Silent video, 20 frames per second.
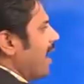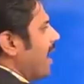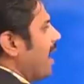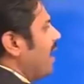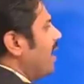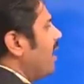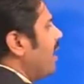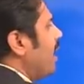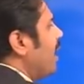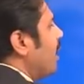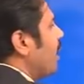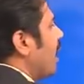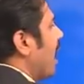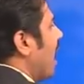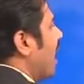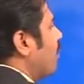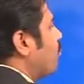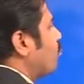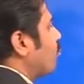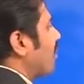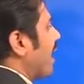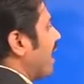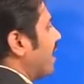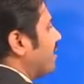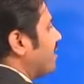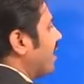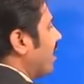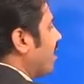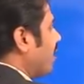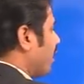you have to write the
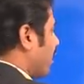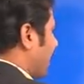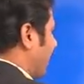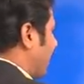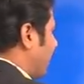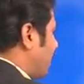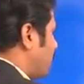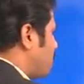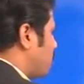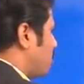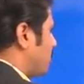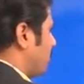condition.